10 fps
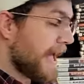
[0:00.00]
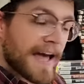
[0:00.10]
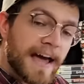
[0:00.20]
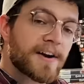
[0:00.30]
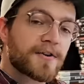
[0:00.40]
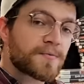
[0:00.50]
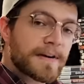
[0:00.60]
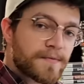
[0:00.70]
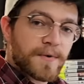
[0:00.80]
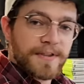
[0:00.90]
Editor
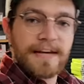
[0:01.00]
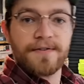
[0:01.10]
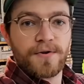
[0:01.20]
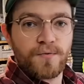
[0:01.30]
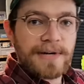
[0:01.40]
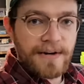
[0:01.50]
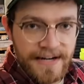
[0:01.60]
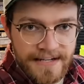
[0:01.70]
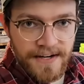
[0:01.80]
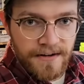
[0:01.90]
Riff will never rear
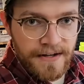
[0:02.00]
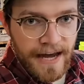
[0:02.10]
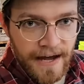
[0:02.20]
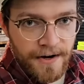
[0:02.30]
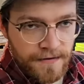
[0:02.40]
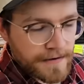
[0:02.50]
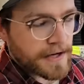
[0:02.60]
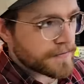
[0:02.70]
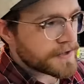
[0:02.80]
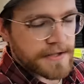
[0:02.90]
his ugly head over
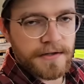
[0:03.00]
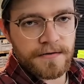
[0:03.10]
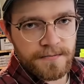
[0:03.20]
there, which is a huge